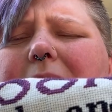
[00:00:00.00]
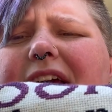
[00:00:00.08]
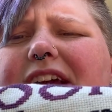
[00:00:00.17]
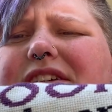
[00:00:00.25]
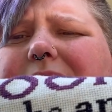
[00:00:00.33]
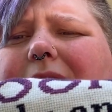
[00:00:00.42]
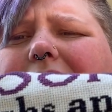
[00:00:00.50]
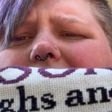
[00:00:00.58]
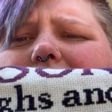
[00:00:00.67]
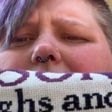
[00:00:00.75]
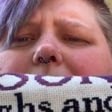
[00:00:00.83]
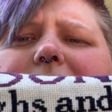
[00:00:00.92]
I actually ran out
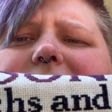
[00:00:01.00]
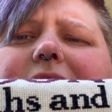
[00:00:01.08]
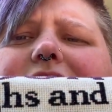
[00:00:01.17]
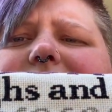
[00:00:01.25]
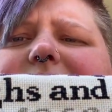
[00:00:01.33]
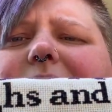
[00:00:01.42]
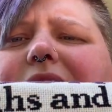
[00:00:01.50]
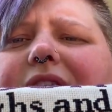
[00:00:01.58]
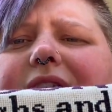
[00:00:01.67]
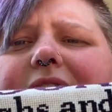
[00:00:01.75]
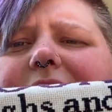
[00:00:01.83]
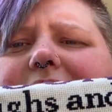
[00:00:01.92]
of the purple, so I just omitted
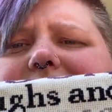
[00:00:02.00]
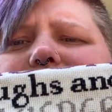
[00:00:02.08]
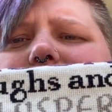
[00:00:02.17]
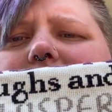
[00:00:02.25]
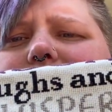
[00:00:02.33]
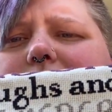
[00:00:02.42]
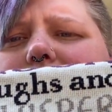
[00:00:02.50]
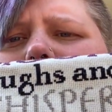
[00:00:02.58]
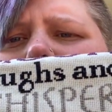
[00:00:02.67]
that. That's whatever.